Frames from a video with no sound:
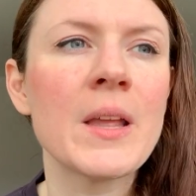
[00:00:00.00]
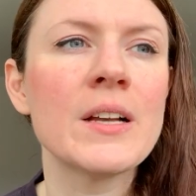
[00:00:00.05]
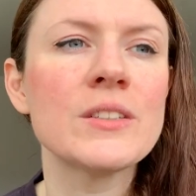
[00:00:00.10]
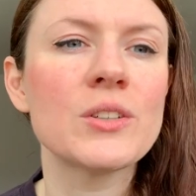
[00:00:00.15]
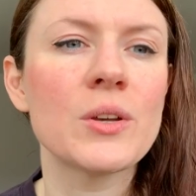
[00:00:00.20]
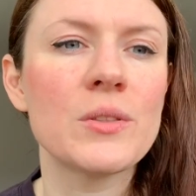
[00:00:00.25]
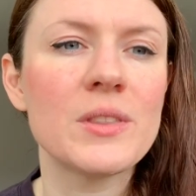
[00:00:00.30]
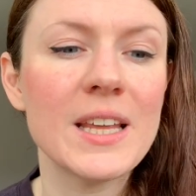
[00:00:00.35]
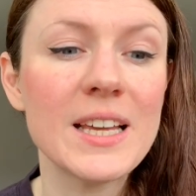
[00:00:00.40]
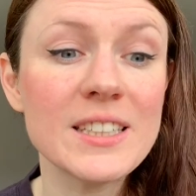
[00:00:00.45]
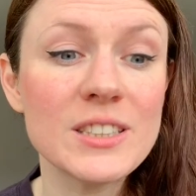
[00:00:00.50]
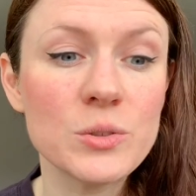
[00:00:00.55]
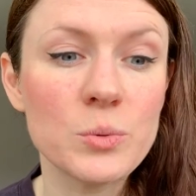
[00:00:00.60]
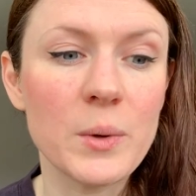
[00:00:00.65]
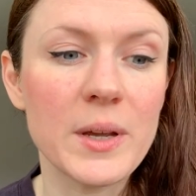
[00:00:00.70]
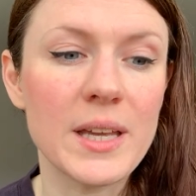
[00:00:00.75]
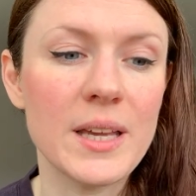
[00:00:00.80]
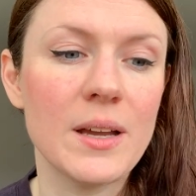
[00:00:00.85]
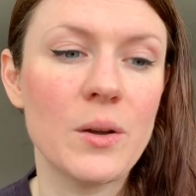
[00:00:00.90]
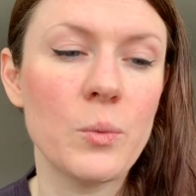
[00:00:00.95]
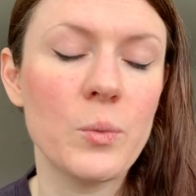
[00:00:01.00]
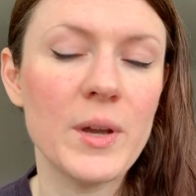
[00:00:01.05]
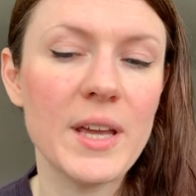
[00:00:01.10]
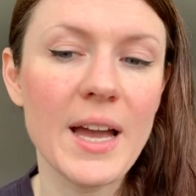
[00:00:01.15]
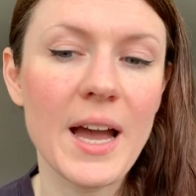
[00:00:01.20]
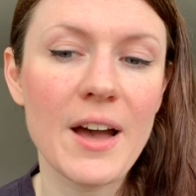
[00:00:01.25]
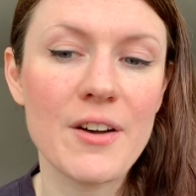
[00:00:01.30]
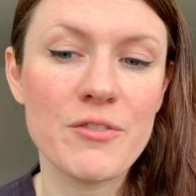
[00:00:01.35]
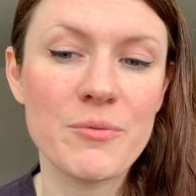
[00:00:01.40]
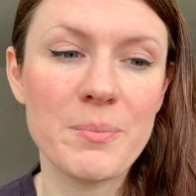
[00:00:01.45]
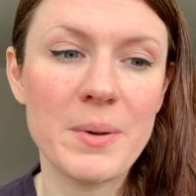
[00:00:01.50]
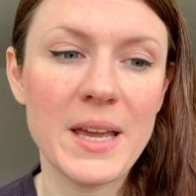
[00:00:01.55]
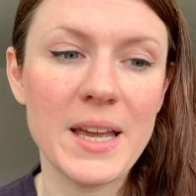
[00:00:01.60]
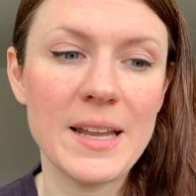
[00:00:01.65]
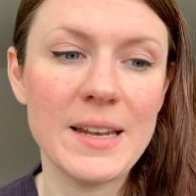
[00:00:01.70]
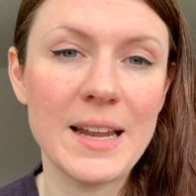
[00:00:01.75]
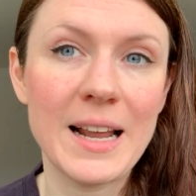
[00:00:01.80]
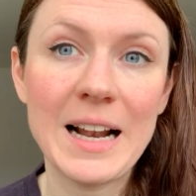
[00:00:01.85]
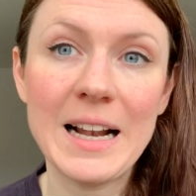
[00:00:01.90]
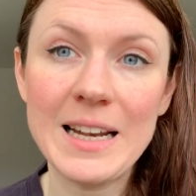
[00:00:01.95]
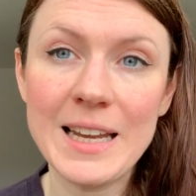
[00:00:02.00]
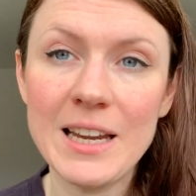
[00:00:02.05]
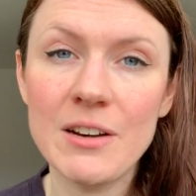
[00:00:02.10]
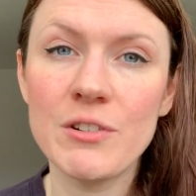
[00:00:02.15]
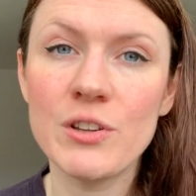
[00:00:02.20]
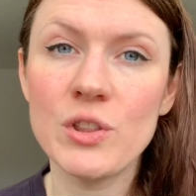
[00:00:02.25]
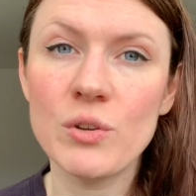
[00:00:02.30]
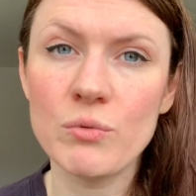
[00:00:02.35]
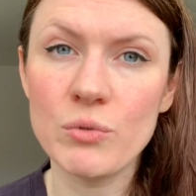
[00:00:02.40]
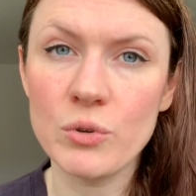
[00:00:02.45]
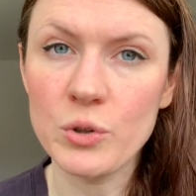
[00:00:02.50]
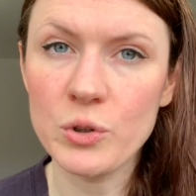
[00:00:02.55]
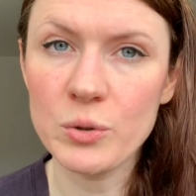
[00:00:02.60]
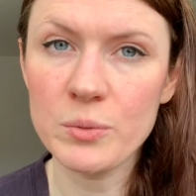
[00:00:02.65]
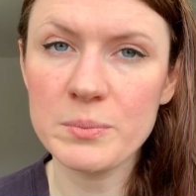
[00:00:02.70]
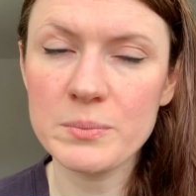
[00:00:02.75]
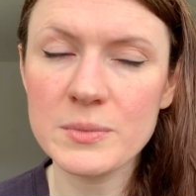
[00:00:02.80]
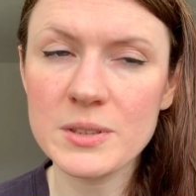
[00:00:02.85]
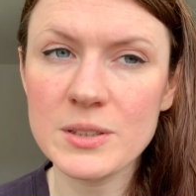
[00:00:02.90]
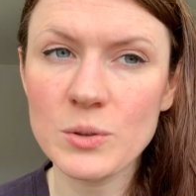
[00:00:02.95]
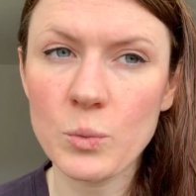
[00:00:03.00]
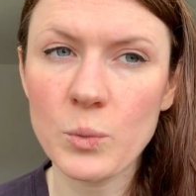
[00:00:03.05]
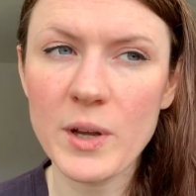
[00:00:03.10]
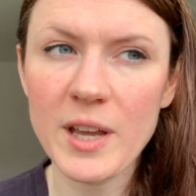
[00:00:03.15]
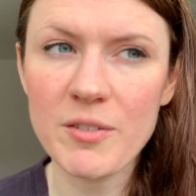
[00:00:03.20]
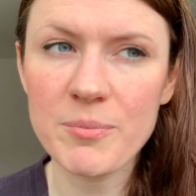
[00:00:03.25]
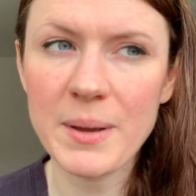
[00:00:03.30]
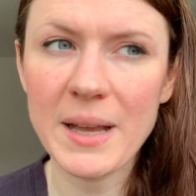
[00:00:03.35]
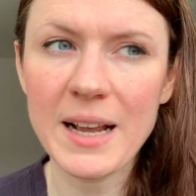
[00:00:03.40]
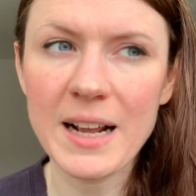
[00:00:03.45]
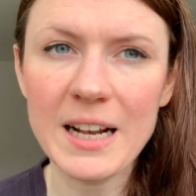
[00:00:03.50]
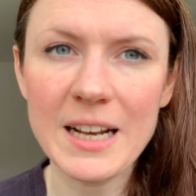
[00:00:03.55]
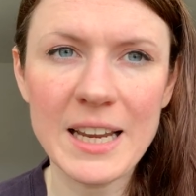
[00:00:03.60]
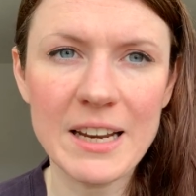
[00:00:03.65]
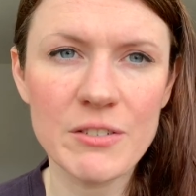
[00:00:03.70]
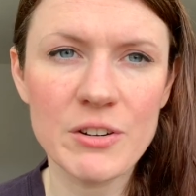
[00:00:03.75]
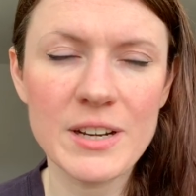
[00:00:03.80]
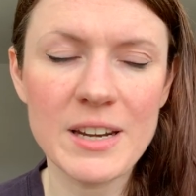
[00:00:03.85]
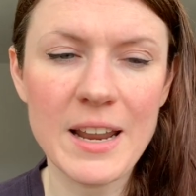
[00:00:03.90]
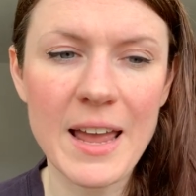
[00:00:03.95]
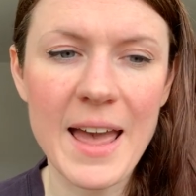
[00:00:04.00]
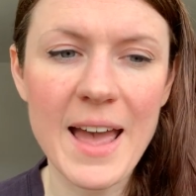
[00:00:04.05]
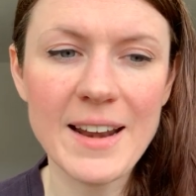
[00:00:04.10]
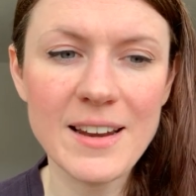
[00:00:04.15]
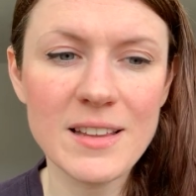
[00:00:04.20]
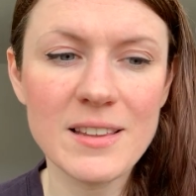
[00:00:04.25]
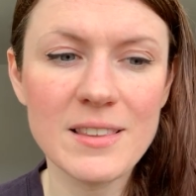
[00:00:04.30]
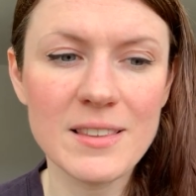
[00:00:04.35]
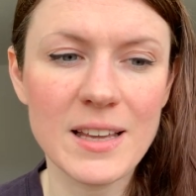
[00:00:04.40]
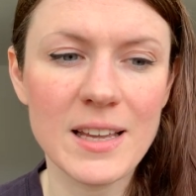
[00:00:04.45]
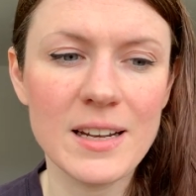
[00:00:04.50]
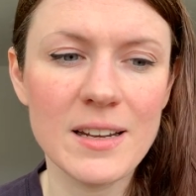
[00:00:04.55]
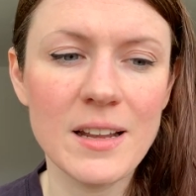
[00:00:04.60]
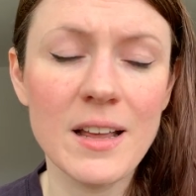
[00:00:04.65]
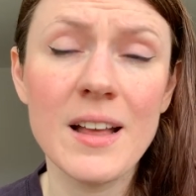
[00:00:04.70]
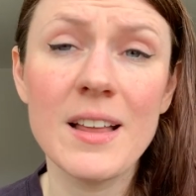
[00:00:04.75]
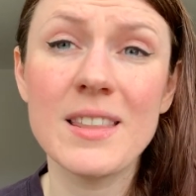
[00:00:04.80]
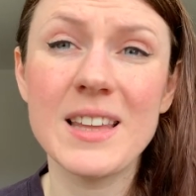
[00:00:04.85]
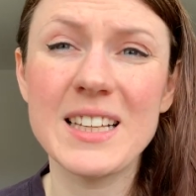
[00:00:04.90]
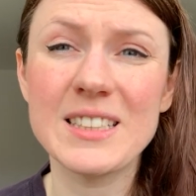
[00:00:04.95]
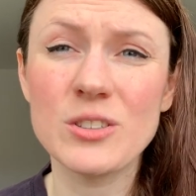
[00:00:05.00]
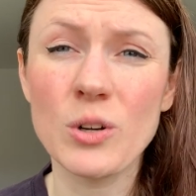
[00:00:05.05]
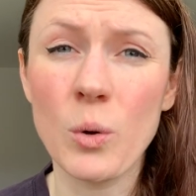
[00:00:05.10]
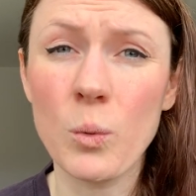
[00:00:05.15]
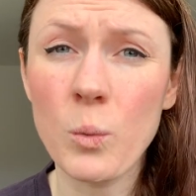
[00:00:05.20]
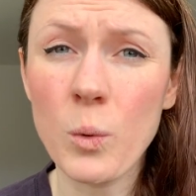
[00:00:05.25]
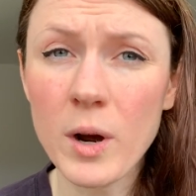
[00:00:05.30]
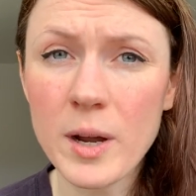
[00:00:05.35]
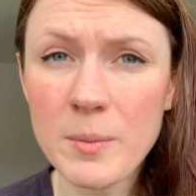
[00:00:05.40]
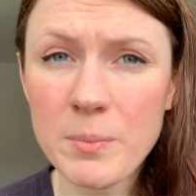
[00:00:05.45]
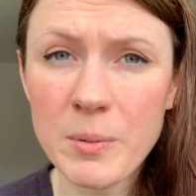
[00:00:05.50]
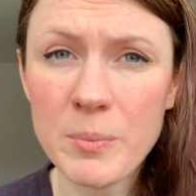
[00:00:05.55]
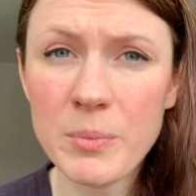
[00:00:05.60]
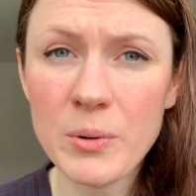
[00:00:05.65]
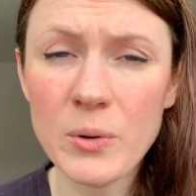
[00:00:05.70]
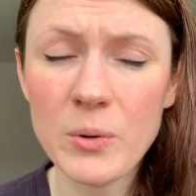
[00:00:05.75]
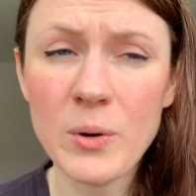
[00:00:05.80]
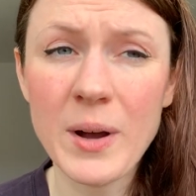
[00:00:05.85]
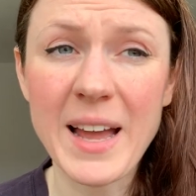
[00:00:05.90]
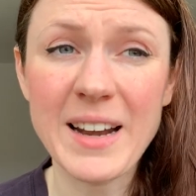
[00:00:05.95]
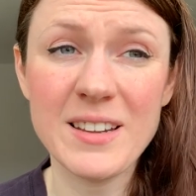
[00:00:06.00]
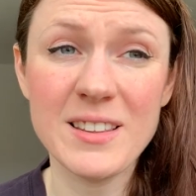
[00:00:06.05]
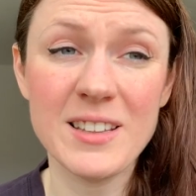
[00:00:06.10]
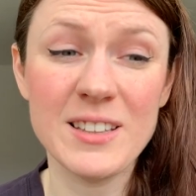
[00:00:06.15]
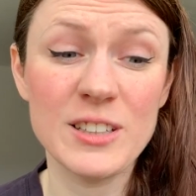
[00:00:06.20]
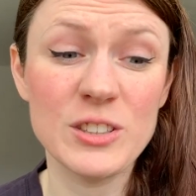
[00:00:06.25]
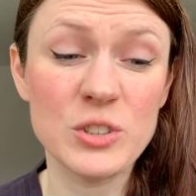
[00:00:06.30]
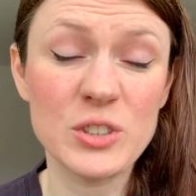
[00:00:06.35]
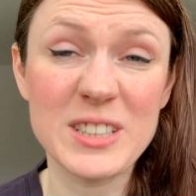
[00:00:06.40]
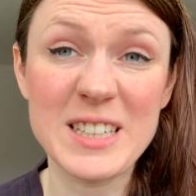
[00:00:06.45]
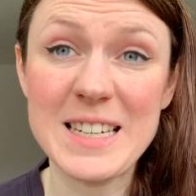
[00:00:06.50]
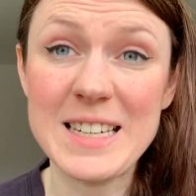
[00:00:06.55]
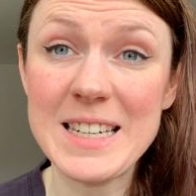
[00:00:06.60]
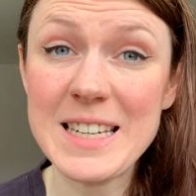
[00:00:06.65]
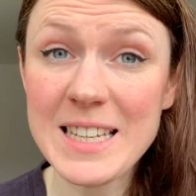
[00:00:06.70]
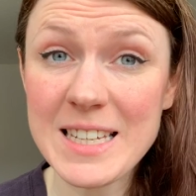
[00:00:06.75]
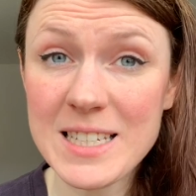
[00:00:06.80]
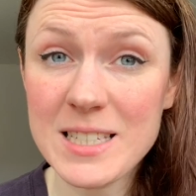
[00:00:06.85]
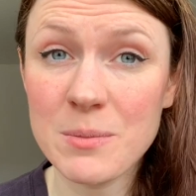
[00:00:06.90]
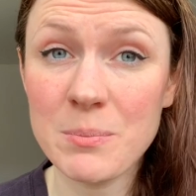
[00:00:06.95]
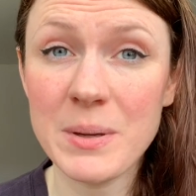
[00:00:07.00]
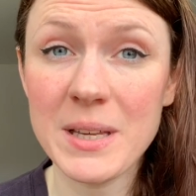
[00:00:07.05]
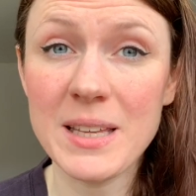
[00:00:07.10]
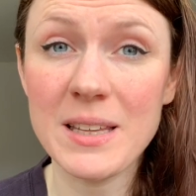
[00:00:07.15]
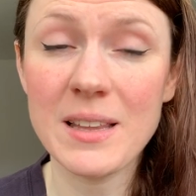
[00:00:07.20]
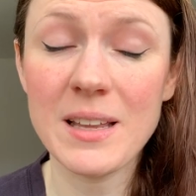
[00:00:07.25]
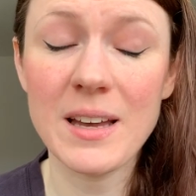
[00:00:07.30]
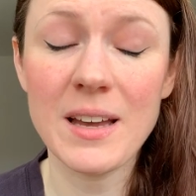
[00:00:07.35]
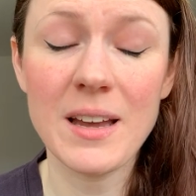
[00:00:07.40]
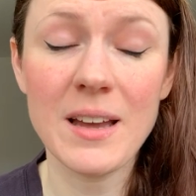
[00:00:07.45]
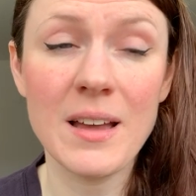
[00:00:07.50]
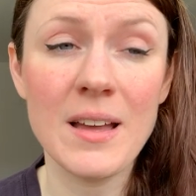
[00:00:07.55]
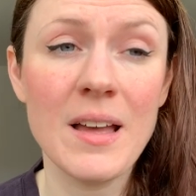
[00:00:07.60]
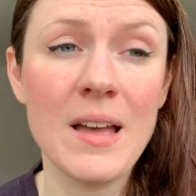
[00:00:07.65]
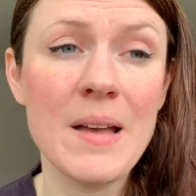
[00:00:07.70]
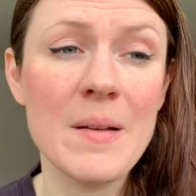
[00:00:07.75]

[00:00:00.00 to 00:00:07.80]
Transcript: So this week we have been clearing the rooms. We have been clearing anything that is not wipeable, anything that doesn't need to be there,